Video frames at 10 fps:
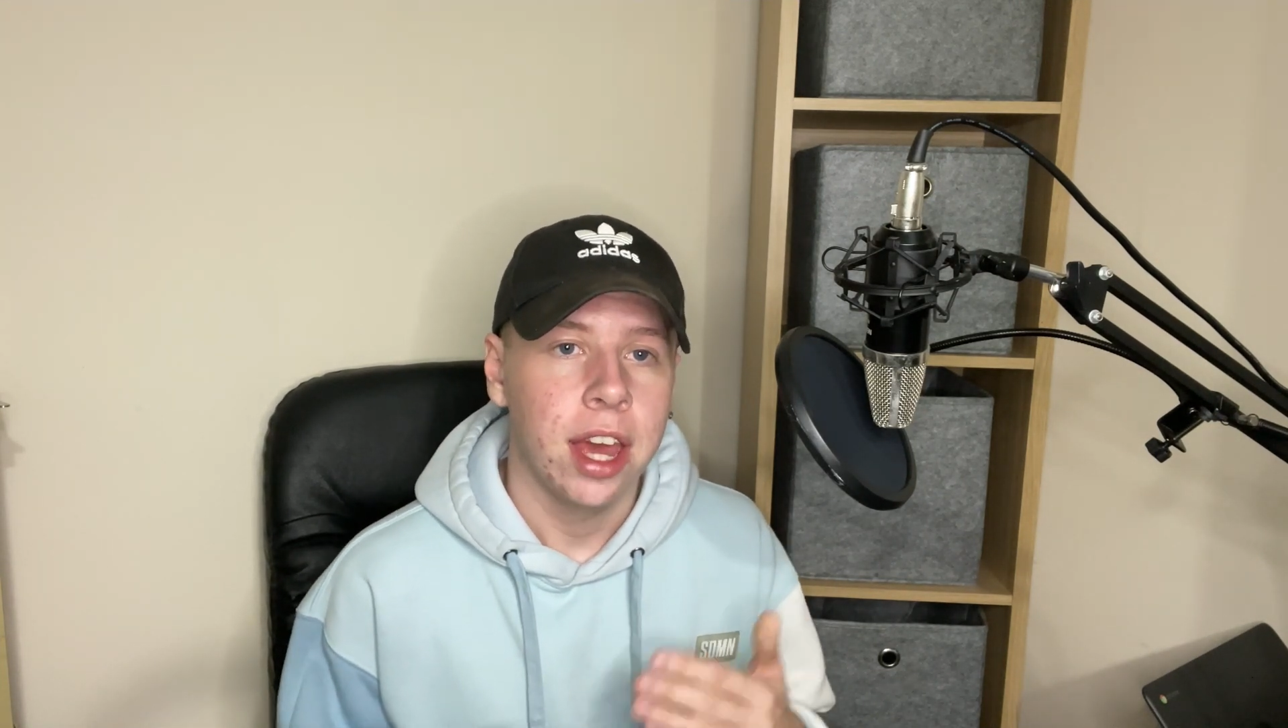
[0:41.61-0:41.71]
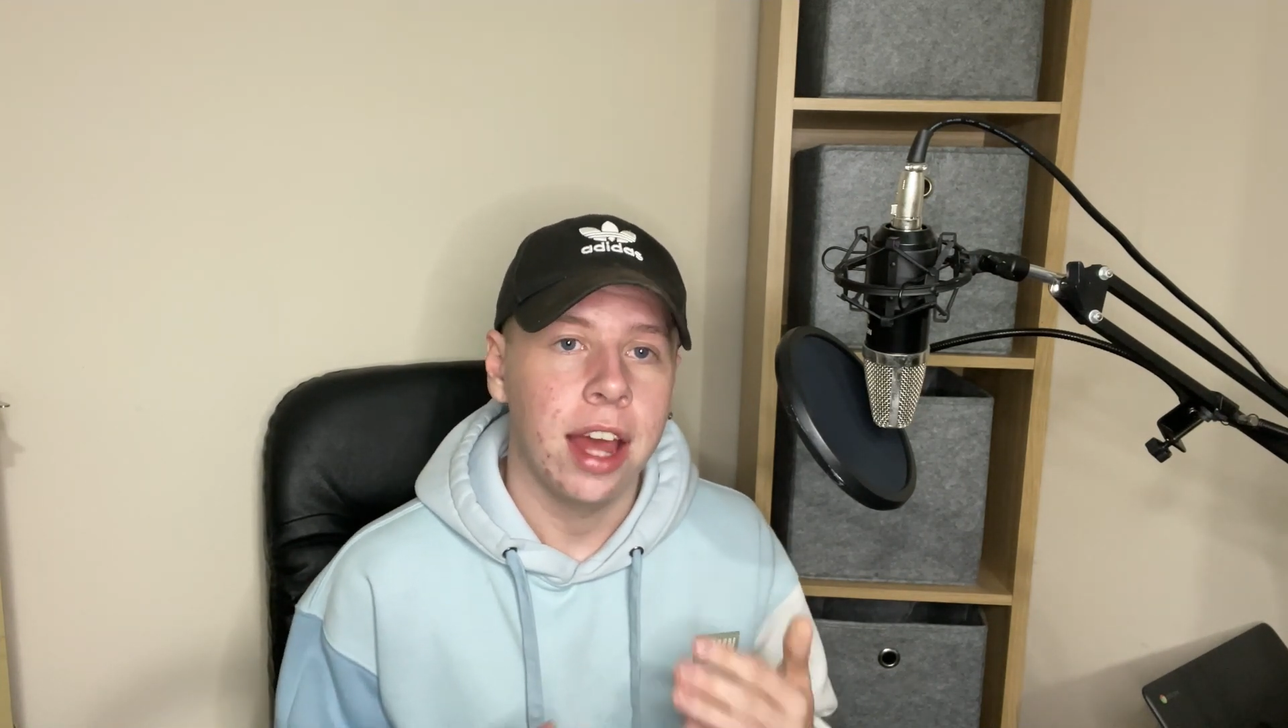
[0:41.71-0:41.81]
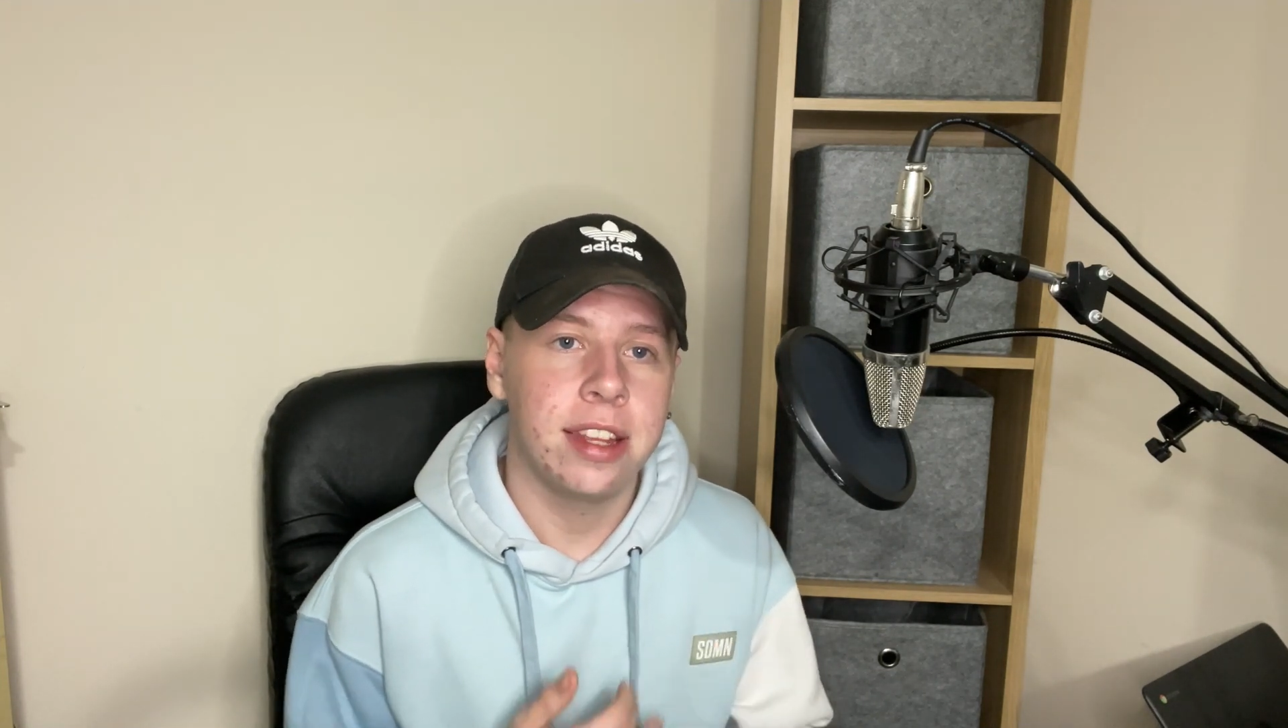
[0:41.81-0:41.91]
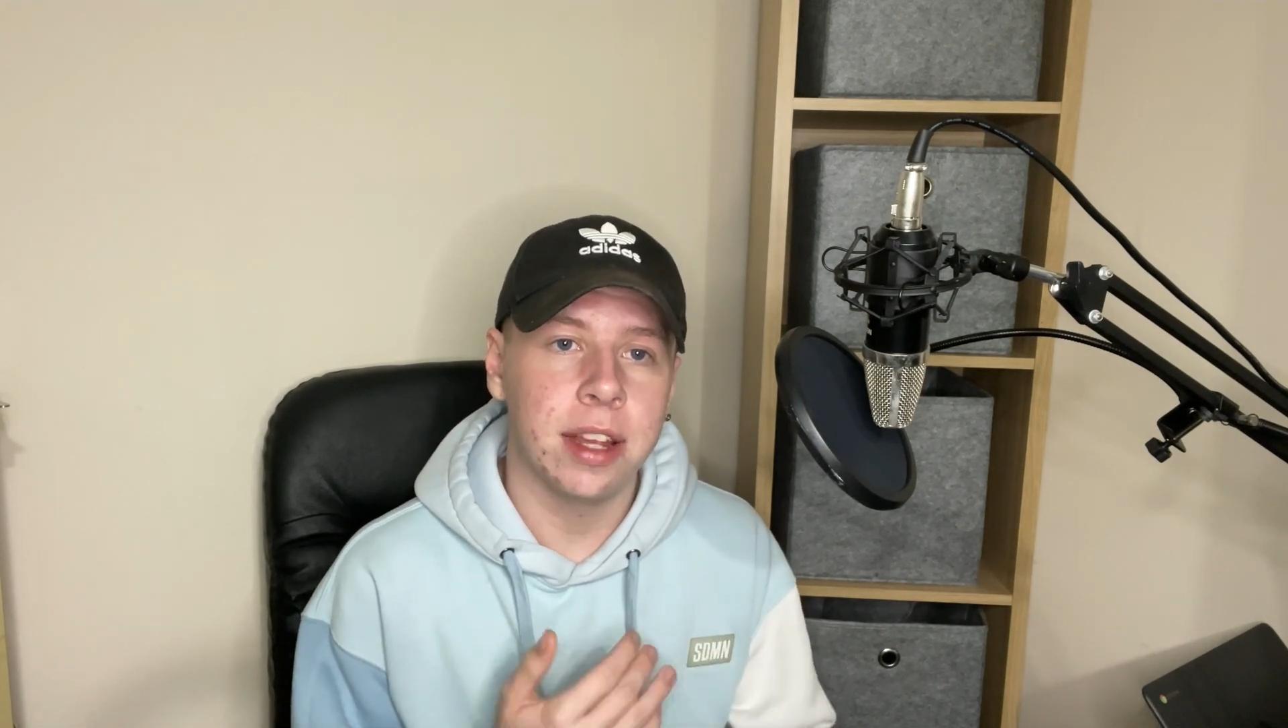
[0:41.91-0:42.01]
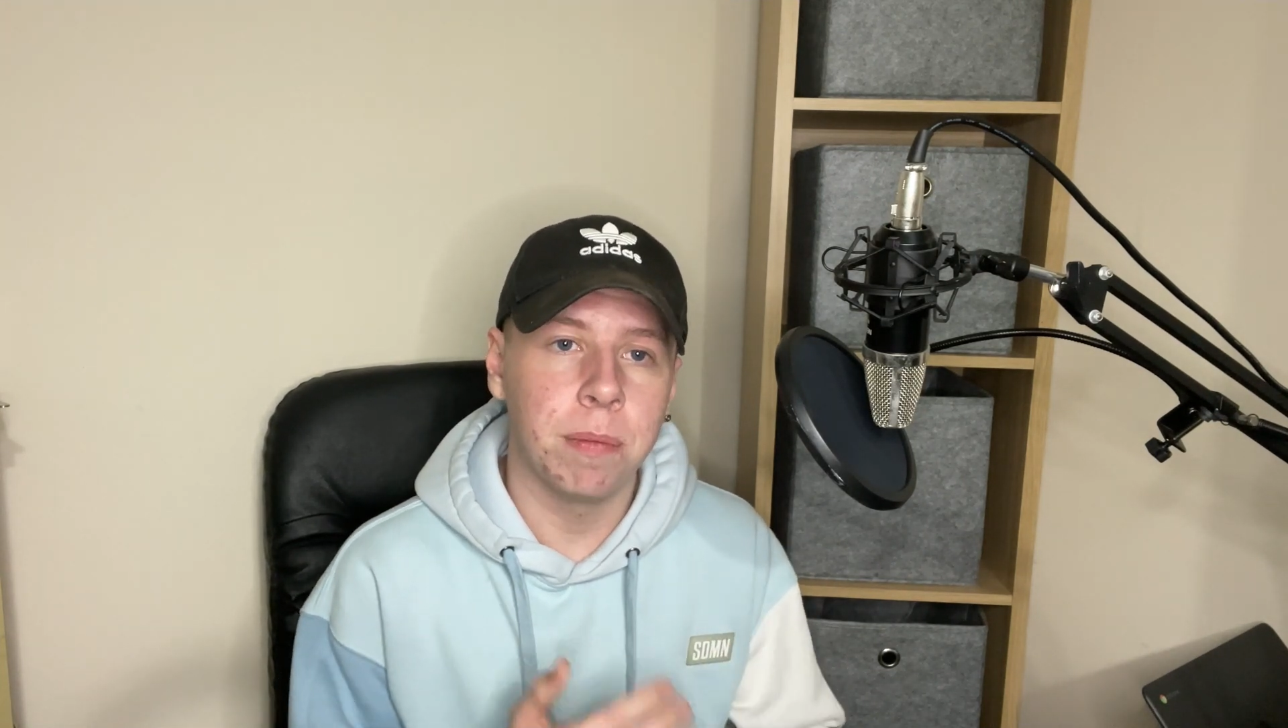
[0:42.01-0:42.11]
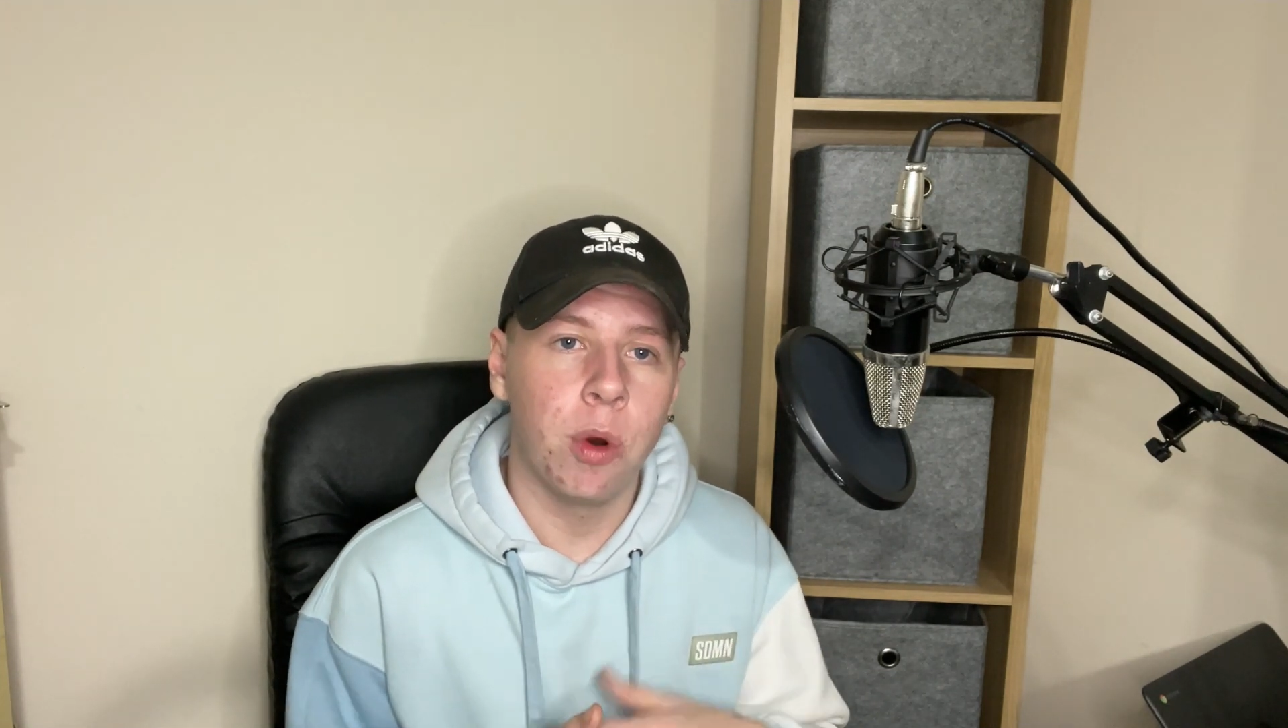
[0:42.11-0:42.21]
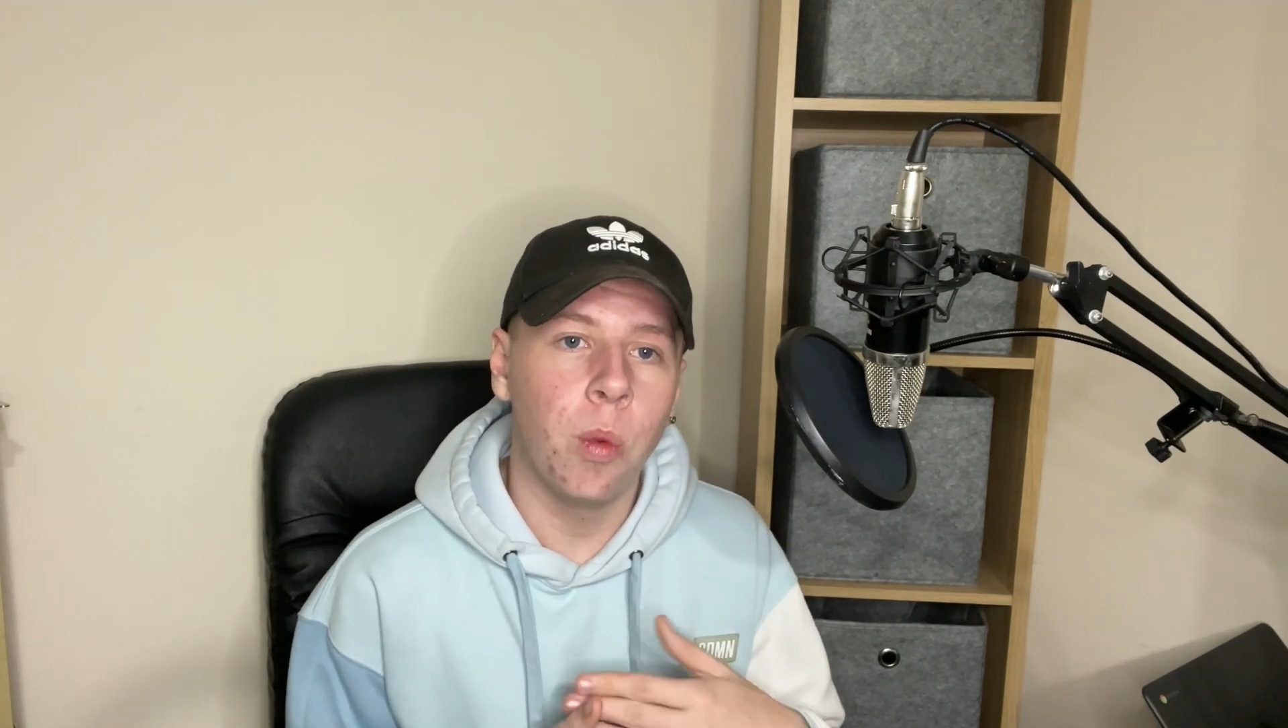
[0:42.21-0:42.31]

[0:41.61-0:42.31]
a simple